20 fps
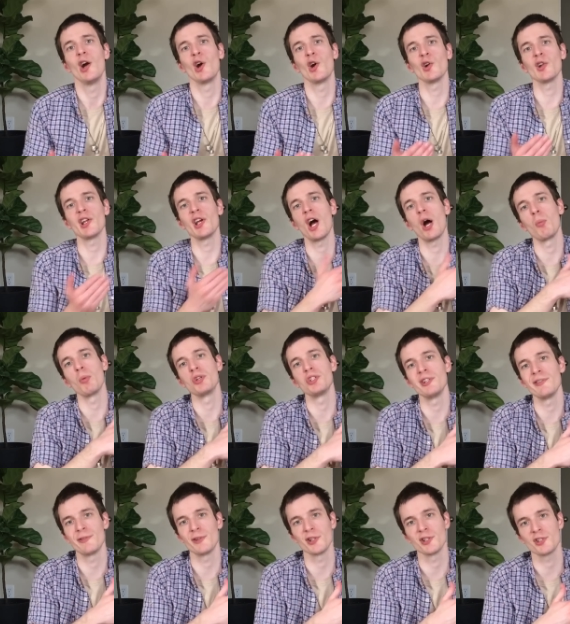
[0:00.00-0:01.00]
Early on when
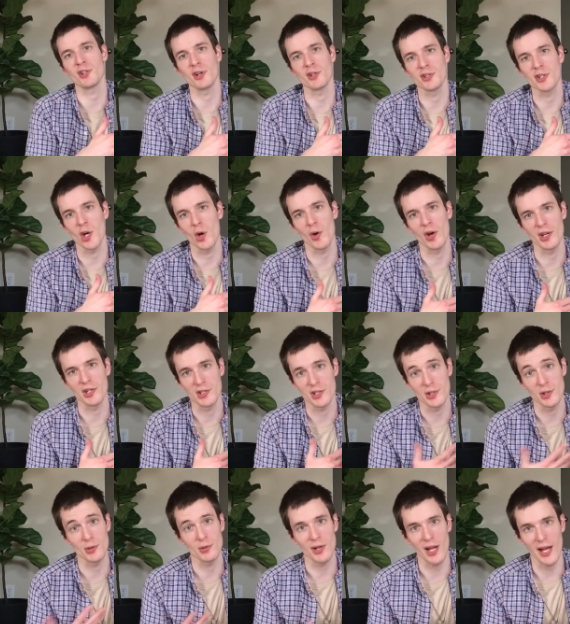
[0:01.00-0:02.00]
she first starts going to